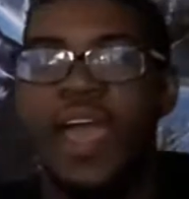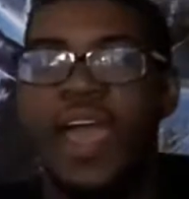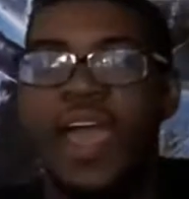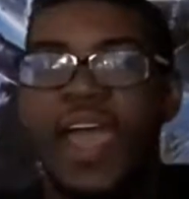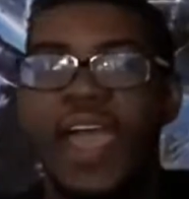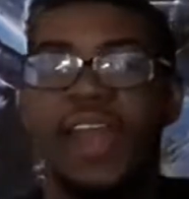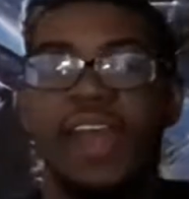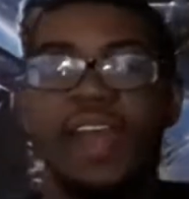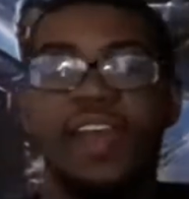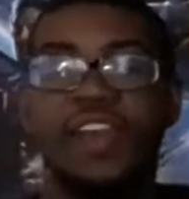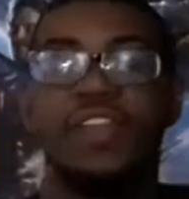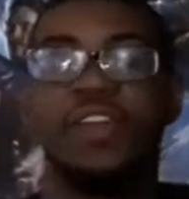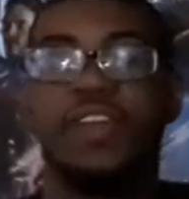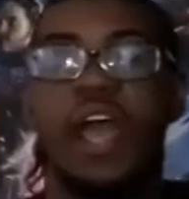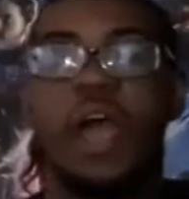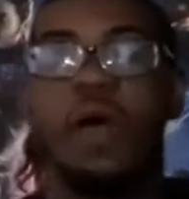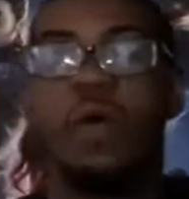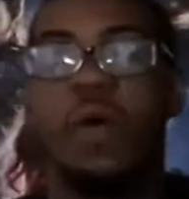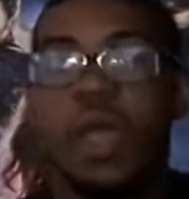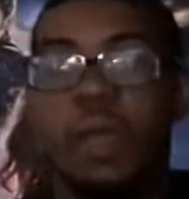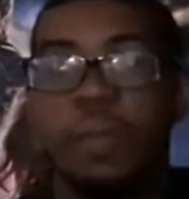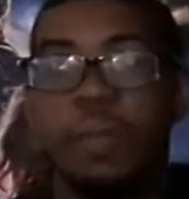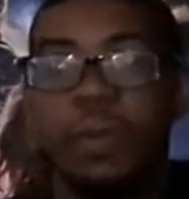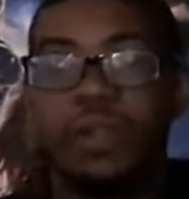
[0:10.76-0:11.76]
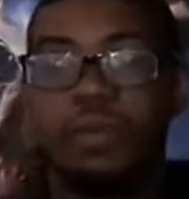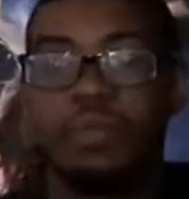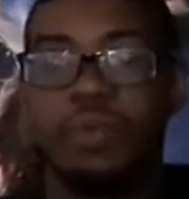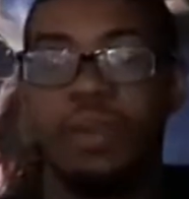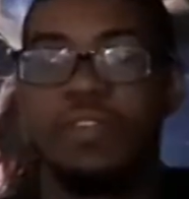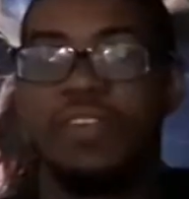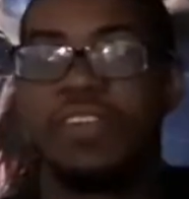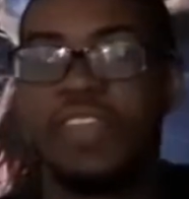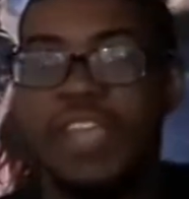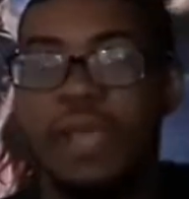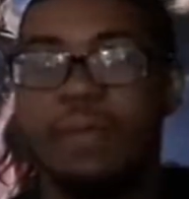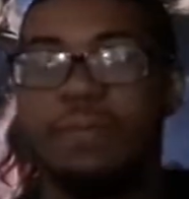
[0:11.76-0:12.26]
Hey there, you guys. I'm with the
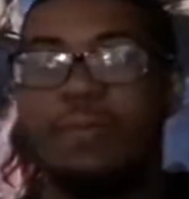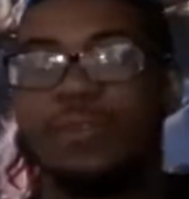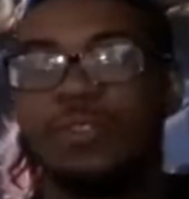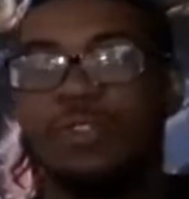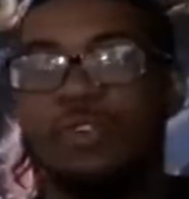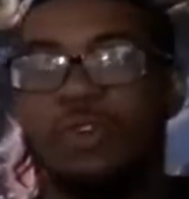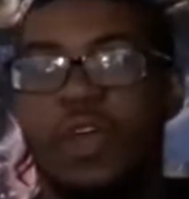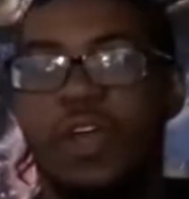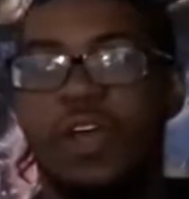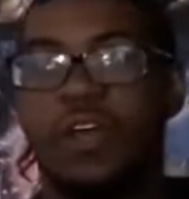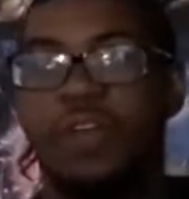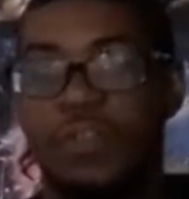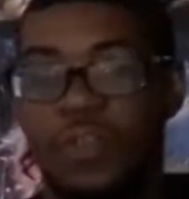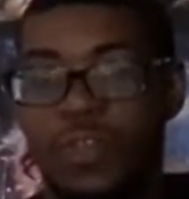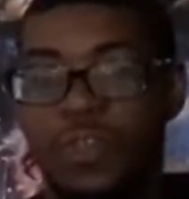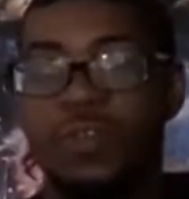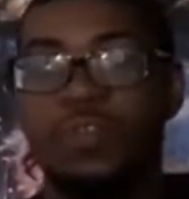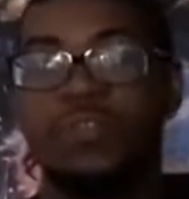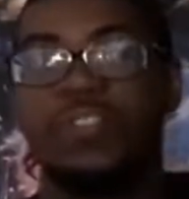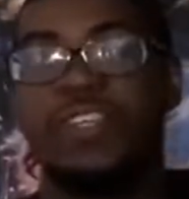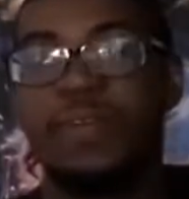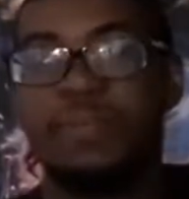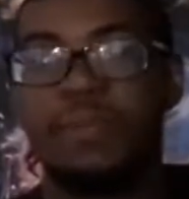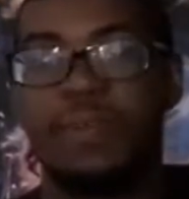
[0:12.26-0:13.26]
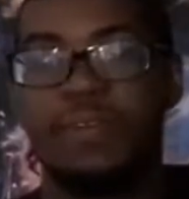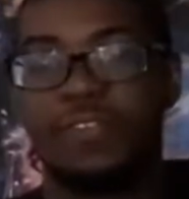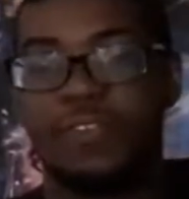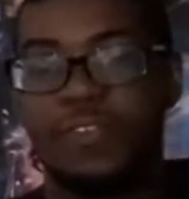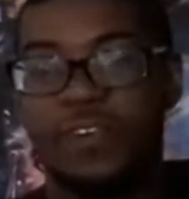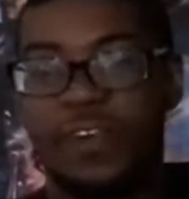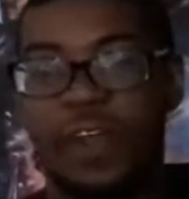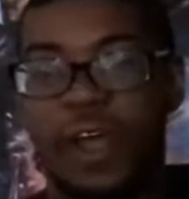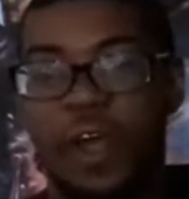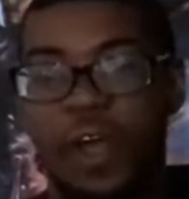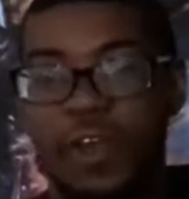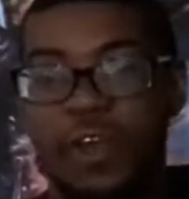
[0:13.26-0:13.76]
Reverend Campbell 12 YouTube
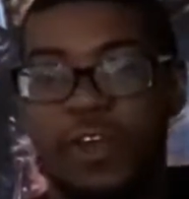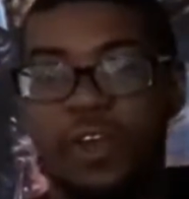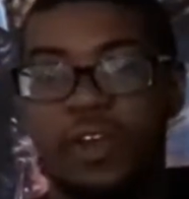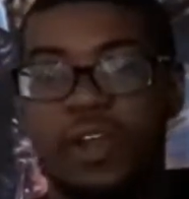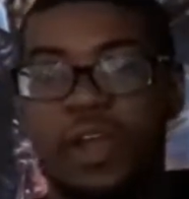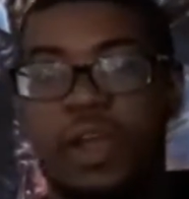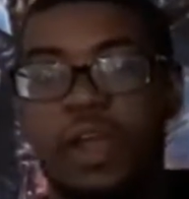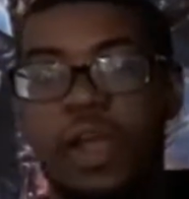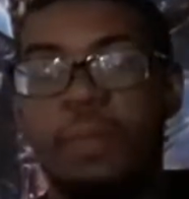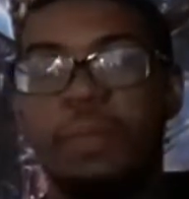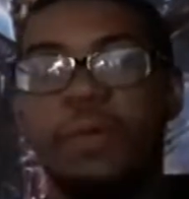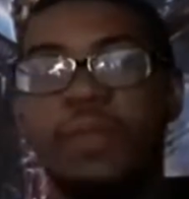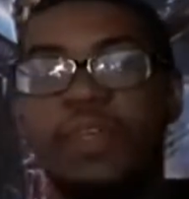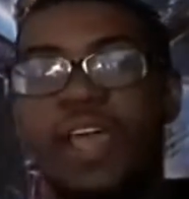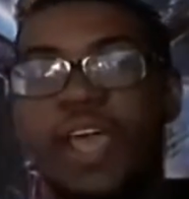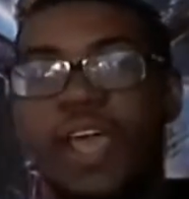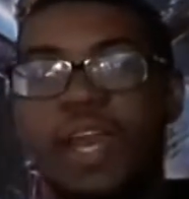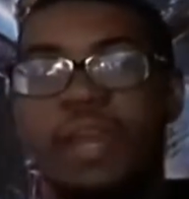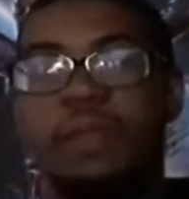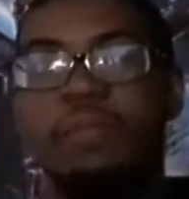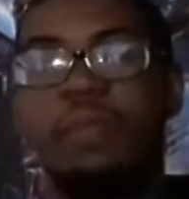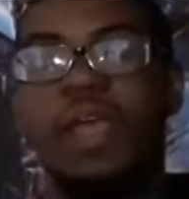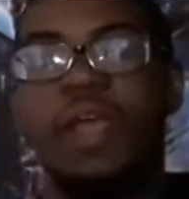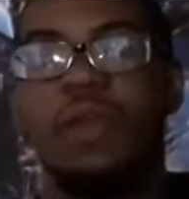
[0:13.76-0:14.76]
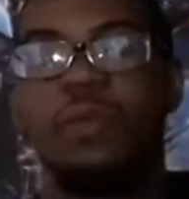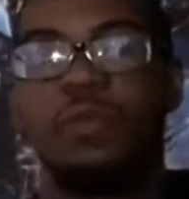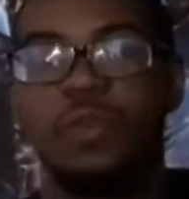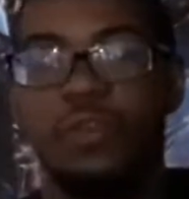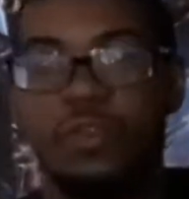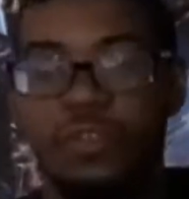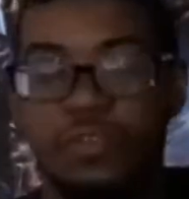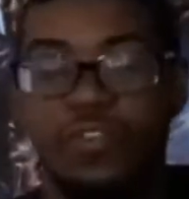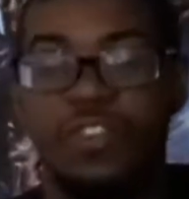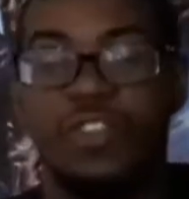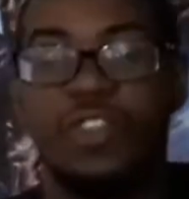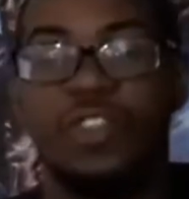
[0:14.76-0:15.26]
for all your comic book anime
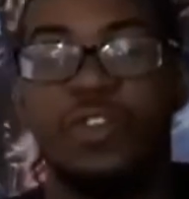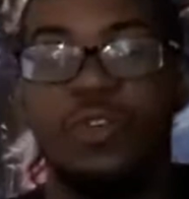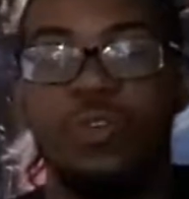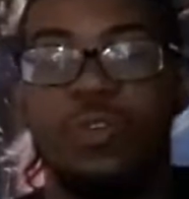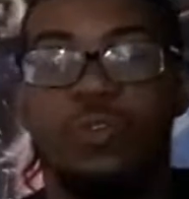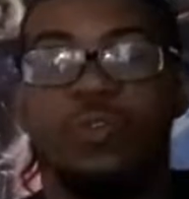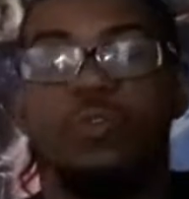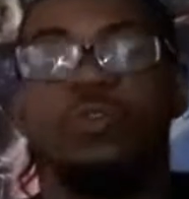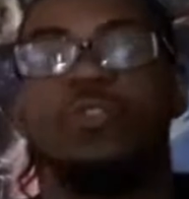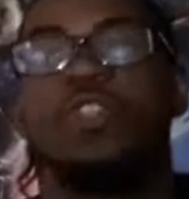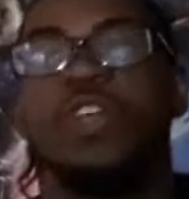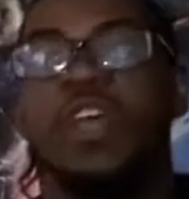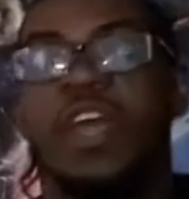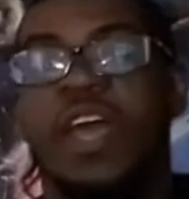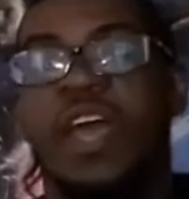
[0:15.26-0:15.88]
reviews.